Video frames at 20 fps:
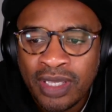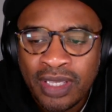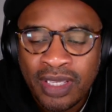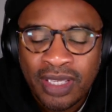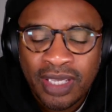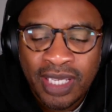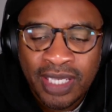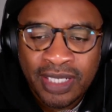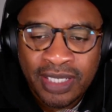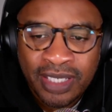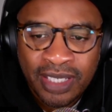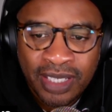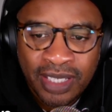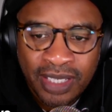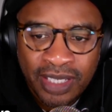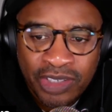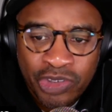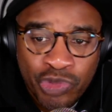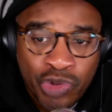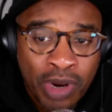and
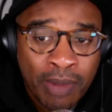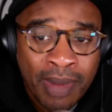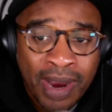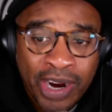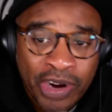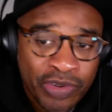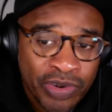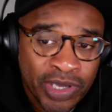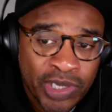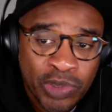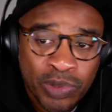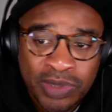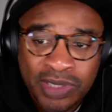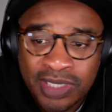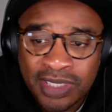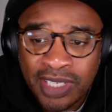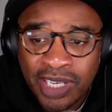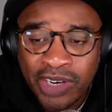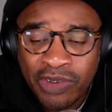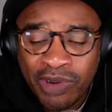then Draymond Green, who was a
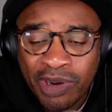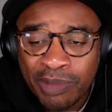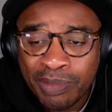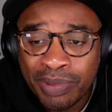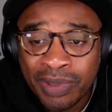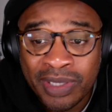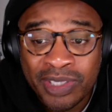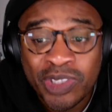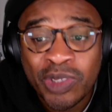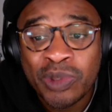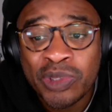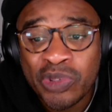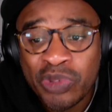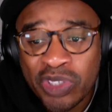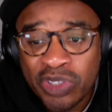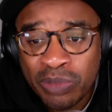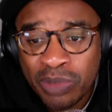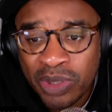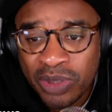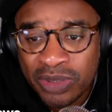second-round pick. So is
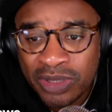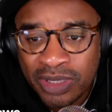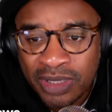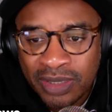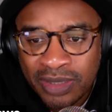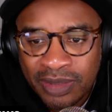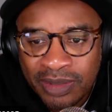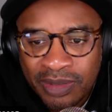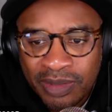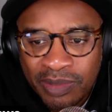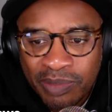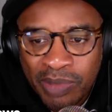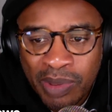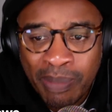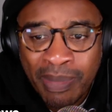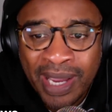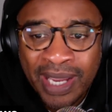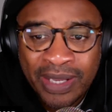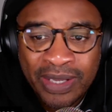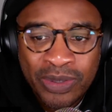Chris Middleton. But
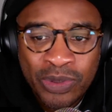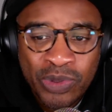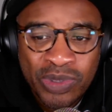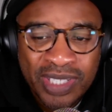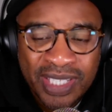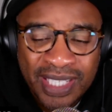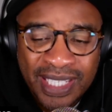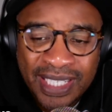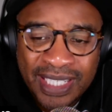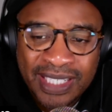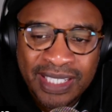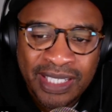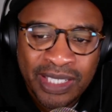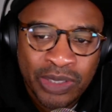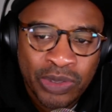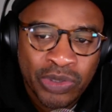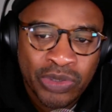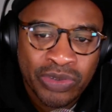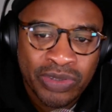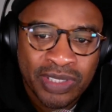Michael
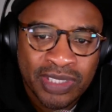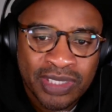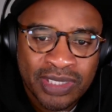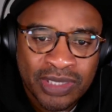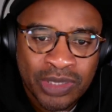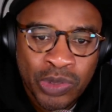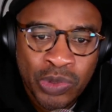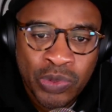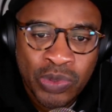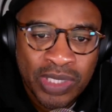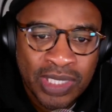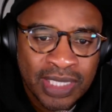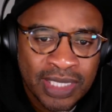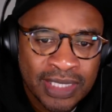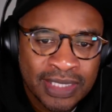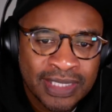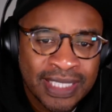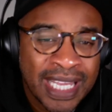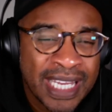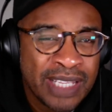Kidd-Gilchrist, who
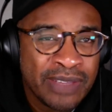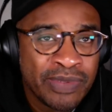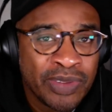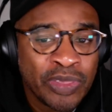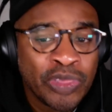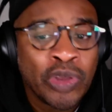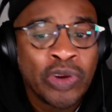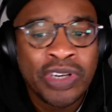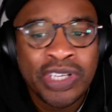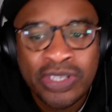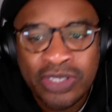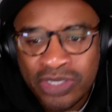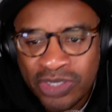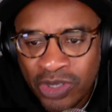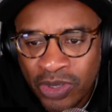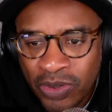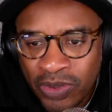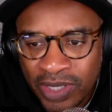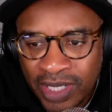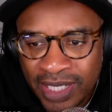is not even 30 years
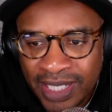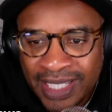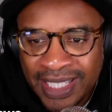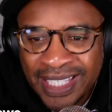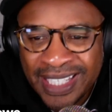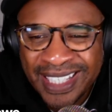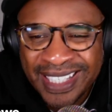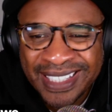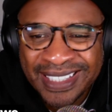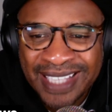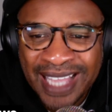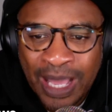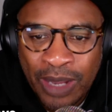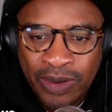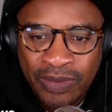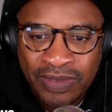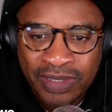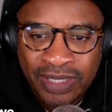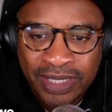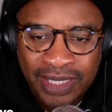old, and he is out
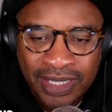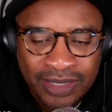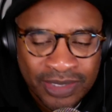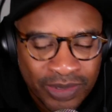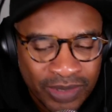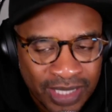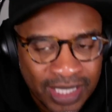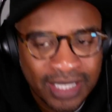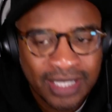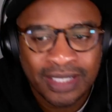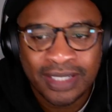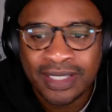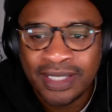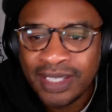of the league. So, again,